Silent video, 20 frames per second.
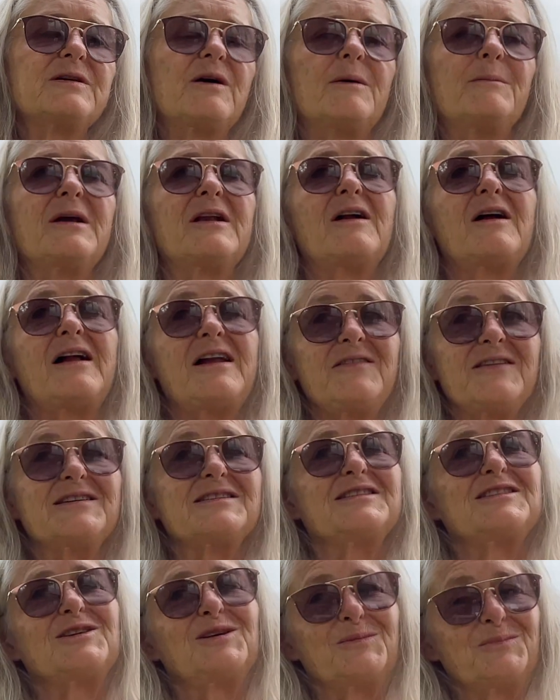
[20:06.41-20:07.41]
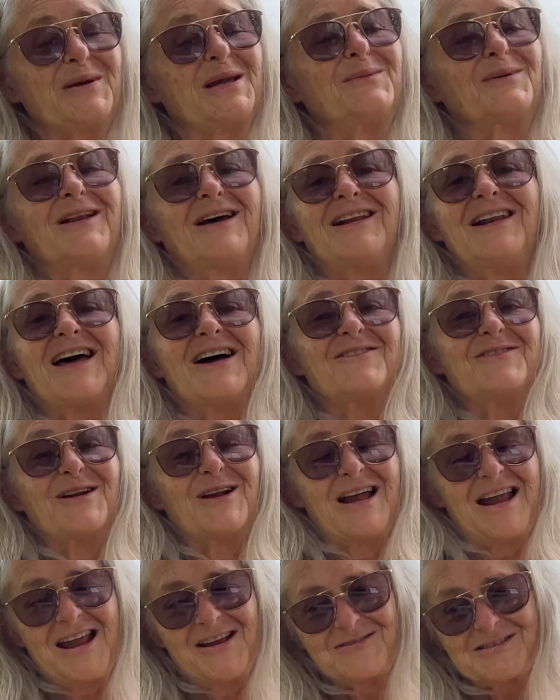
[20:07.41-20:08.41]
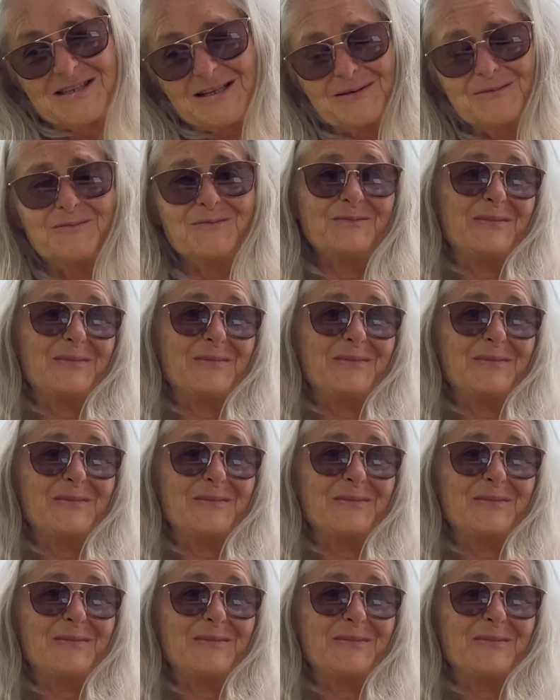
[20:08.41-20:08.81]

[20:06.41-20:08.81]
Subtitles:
I mean, there's certain people I love, and I have said,